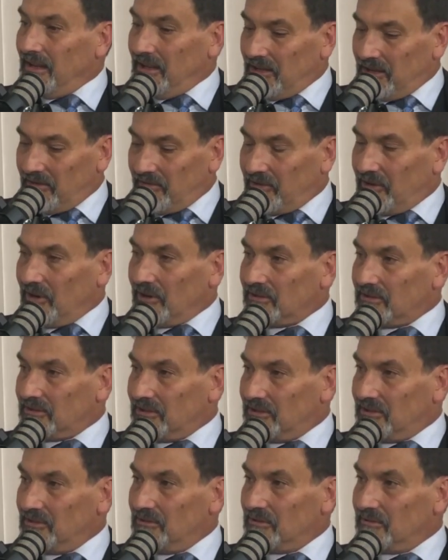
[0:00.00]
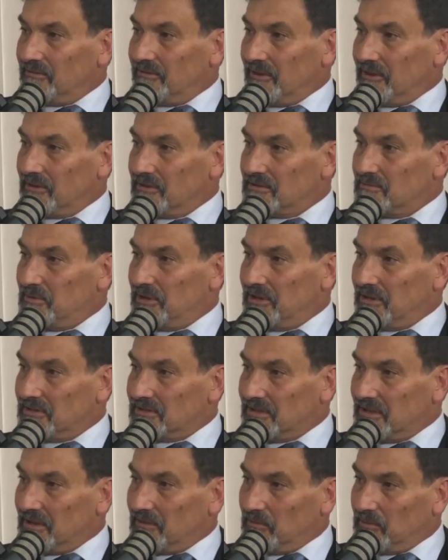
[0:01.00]
You've got to do it, folks,
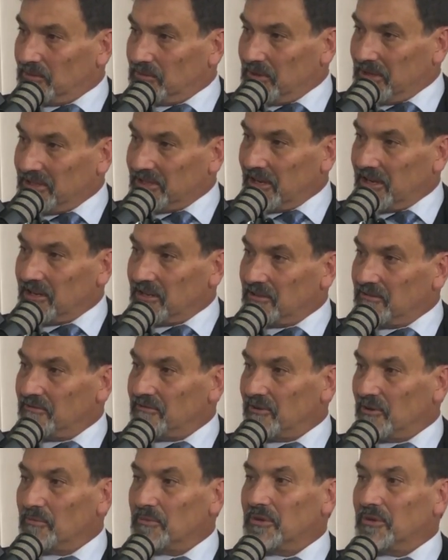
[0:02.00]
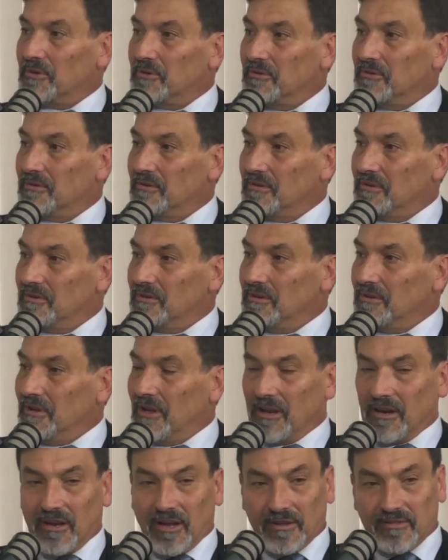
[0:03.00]
because it'll be taken from you.
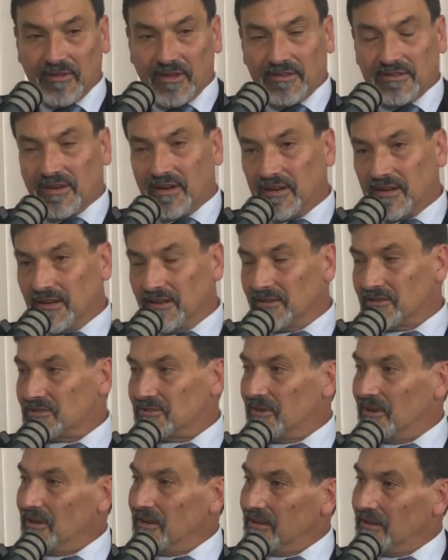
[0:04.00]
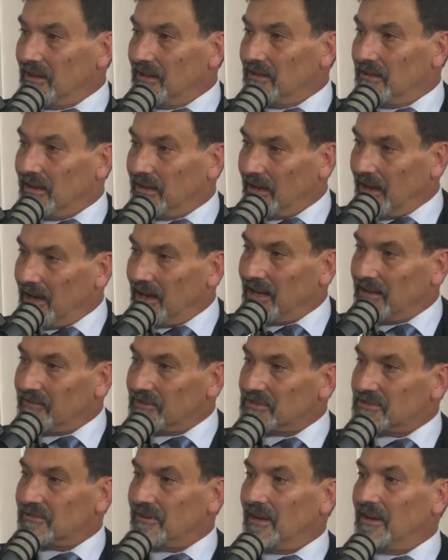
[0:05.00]
Like they're taking Australia Day. You can't have
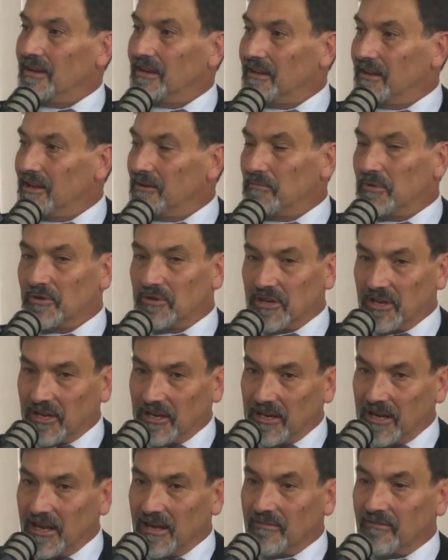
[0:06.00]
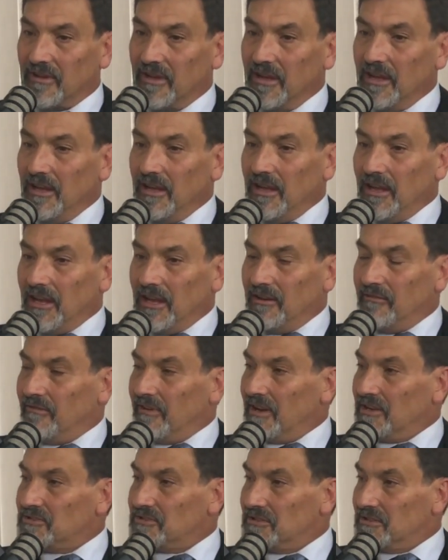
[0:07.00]
Australia Day, but you can have
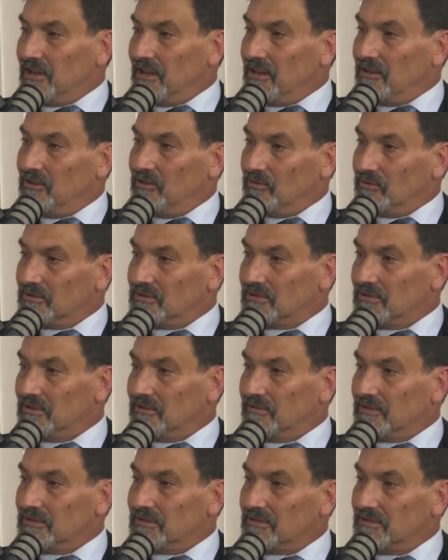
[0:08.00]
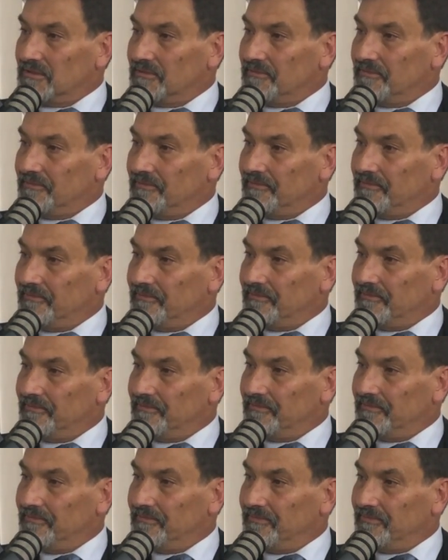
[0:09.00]
Invasion Day dawn service. Yeah. Speak
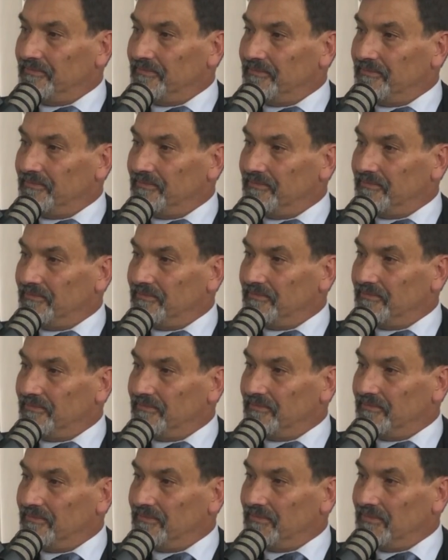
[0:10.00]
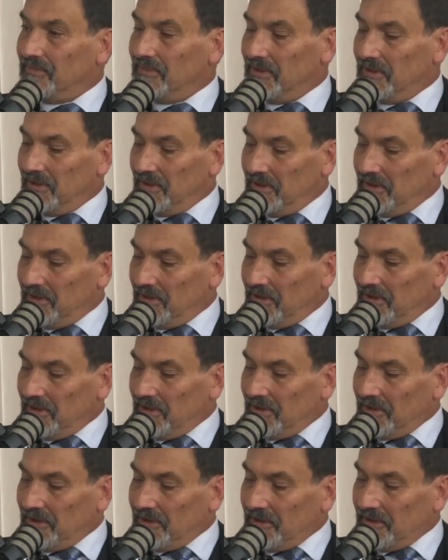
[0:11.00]
up. Say this is outrageous. That's the last
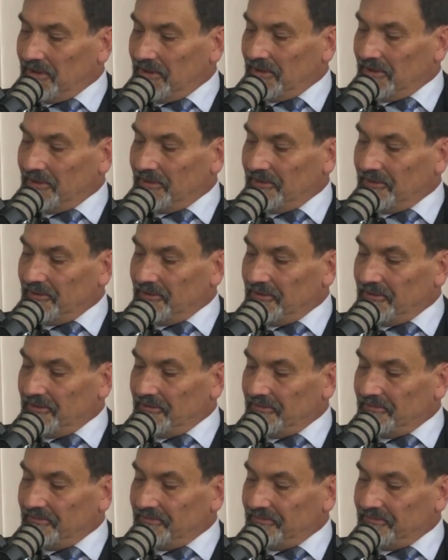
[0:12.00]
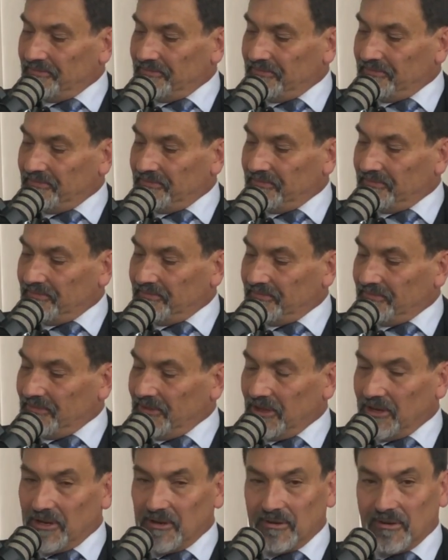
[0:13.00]
line. You're not getting back in if you do this.
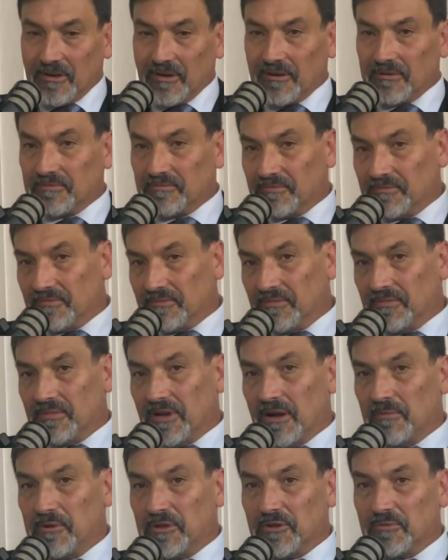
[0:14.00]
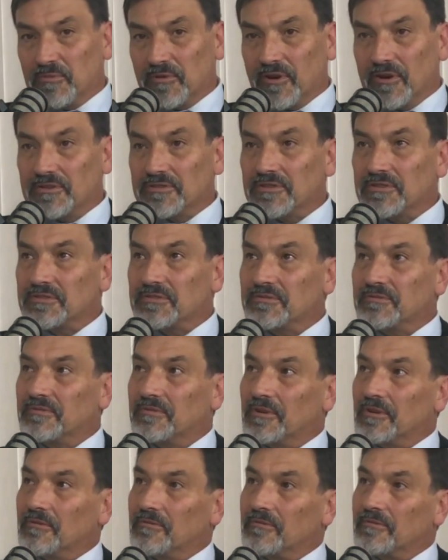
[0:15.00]
Speak your mind. I'm in the process
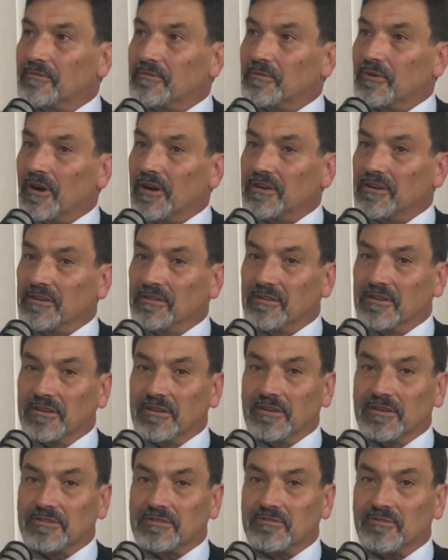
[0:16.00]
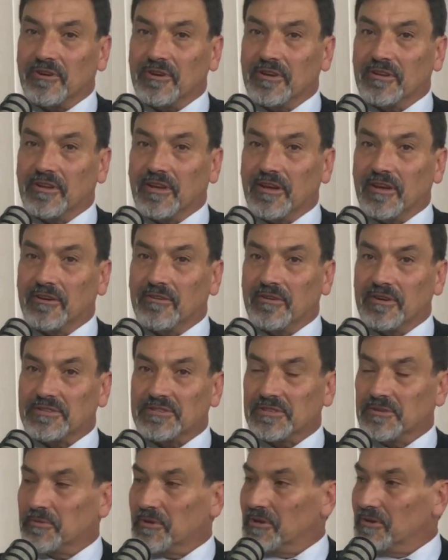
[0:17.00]
of writing the Australia Day
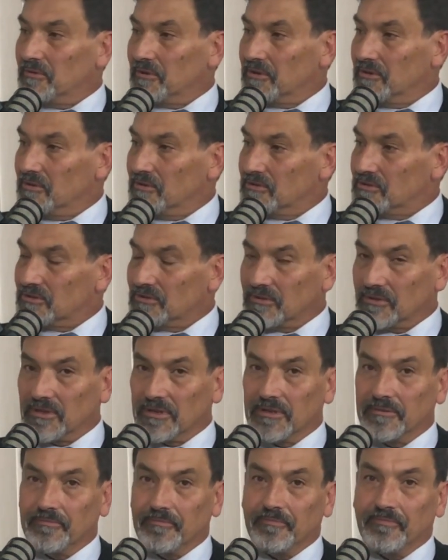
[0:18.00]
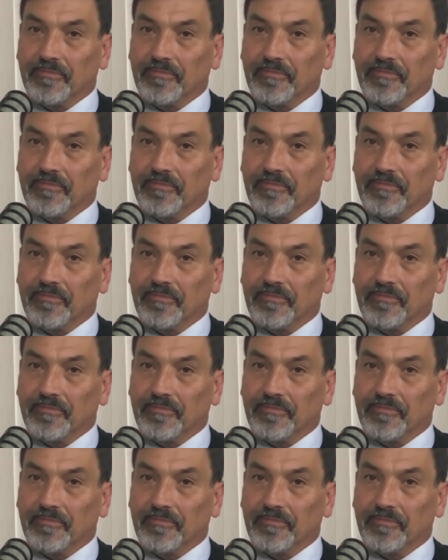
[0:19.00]
address that I'm going to record shortly.